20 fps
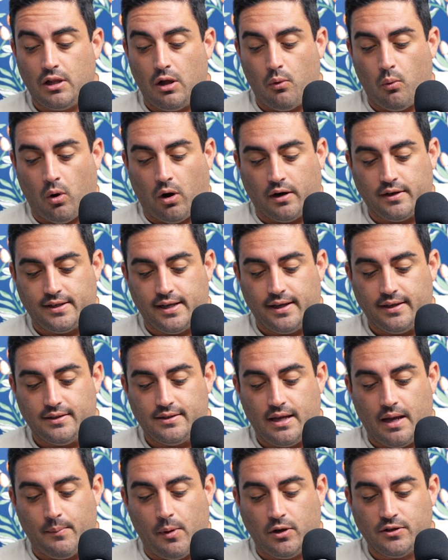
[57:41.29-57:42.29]
work
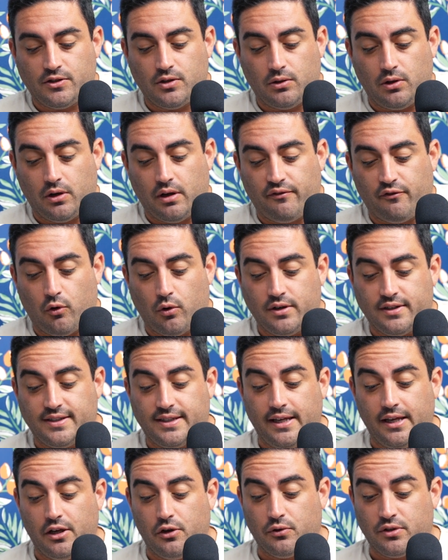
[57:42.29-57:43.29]
days. I'm also looking forward to
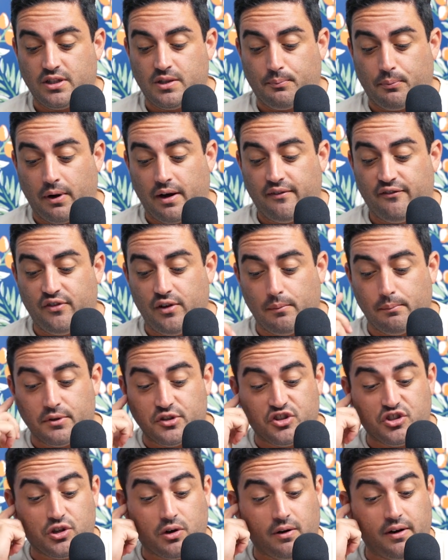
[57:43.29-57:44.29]
seeing you in Springfield,
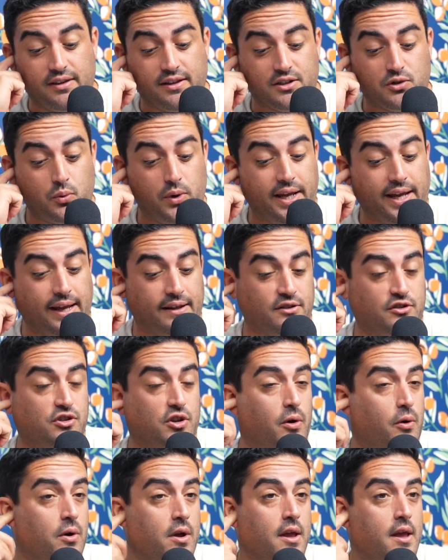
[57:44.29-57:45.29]
Missouri this weekend.
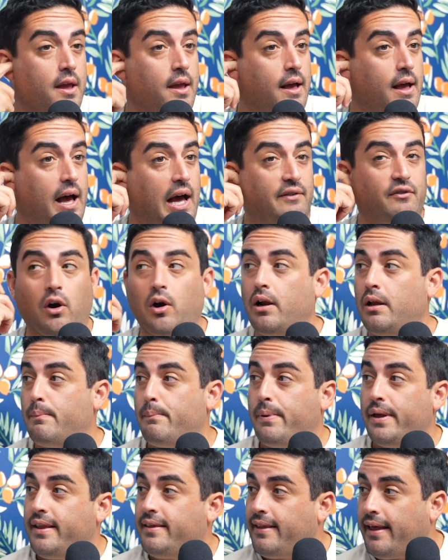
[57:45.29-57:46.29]
So I've already
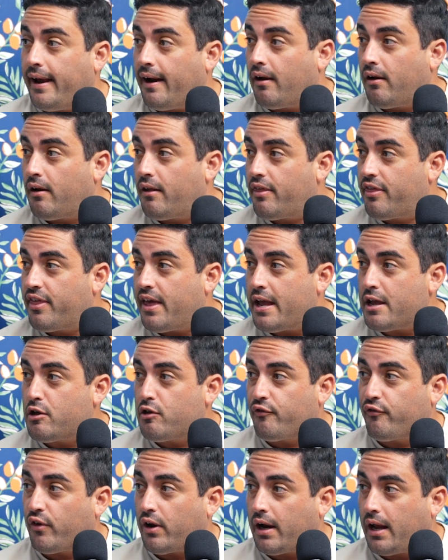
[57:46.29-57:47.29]
been there. Thank
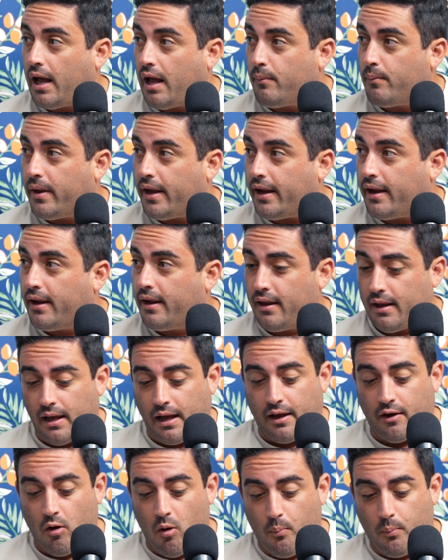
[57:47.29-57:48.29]
you for coming.
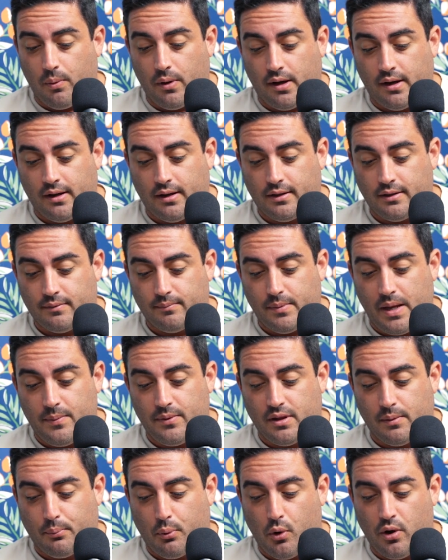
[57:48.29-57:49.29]
I hope
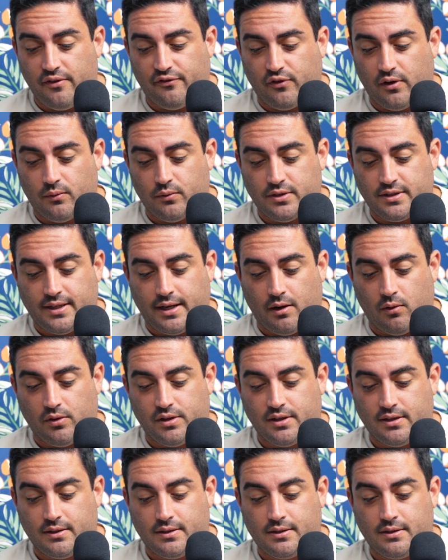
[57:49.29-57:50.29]
maybe the boyfriend was there
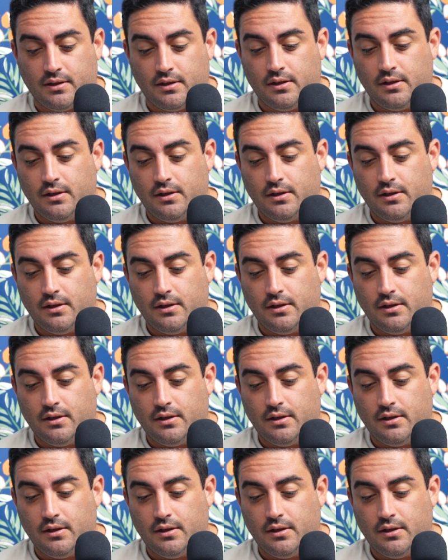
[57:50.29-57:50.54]
with his